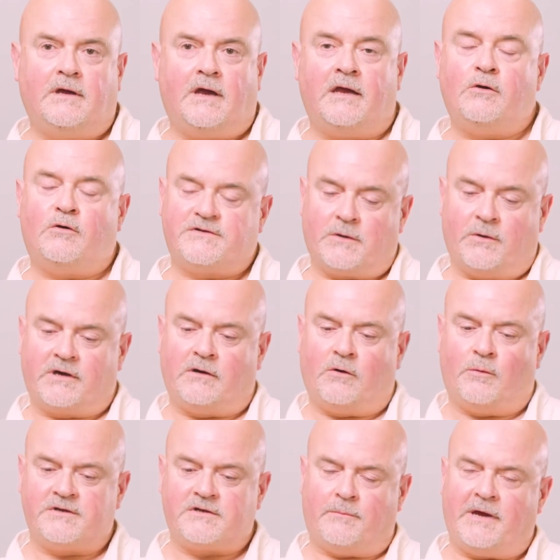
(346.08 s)
And also I can
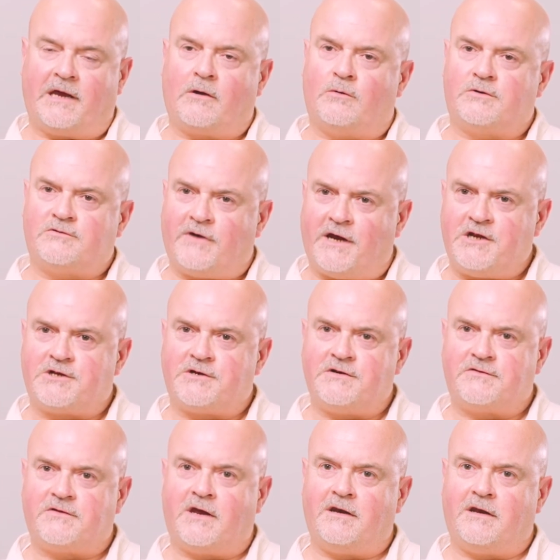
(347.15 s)
also make
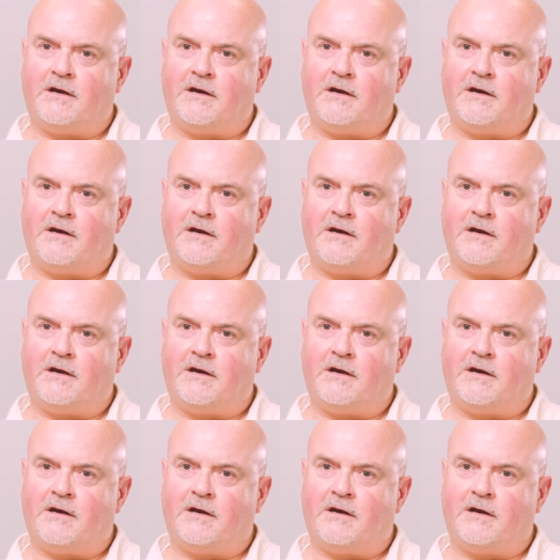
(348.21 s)
alterations then,